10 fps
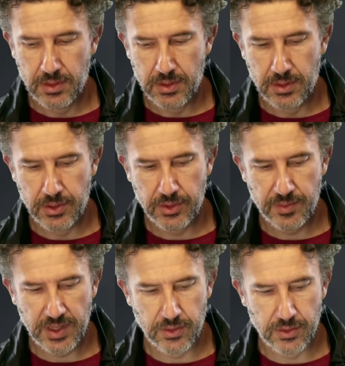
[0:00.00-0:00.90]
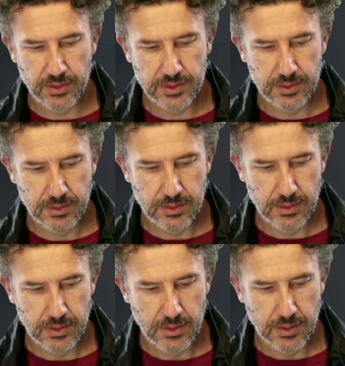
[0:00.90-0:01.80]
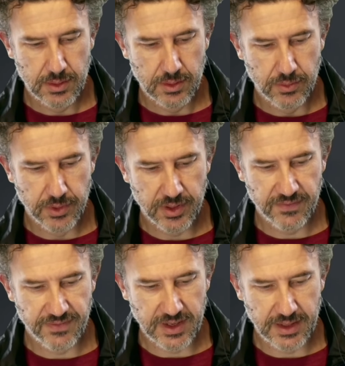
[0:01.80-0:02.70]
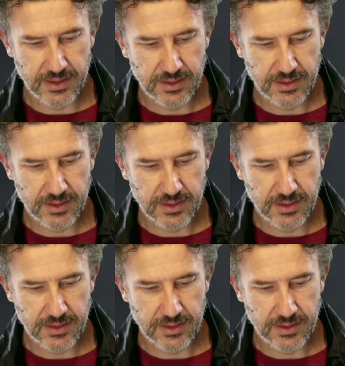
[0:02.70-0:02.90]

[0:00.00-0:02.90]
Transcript: lo and behold, we're going to find